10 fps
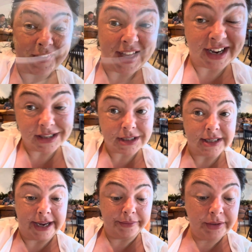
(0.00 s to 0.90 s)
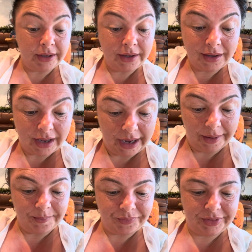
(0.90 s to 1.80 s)
the hang of this now.
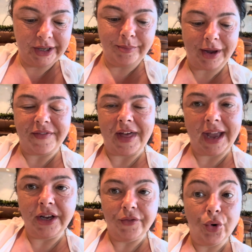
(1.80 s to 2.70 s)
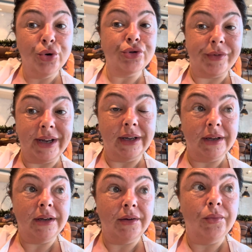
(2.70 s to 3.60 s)
I think I'm getting the hang of ordering
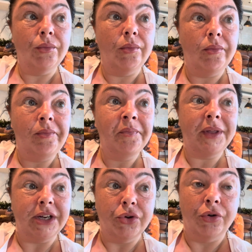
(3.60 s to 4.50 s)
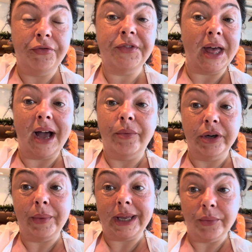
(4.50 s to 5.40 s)
enough that I
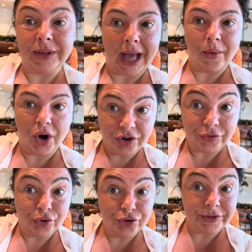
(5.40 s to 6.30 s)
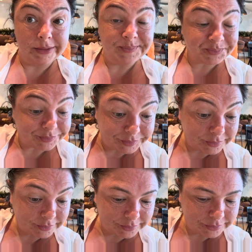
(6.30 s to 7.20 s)
want to eat without over-ordering.
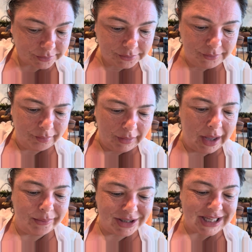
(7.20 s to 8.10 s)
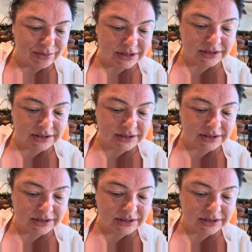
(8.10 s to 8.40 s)
Because that was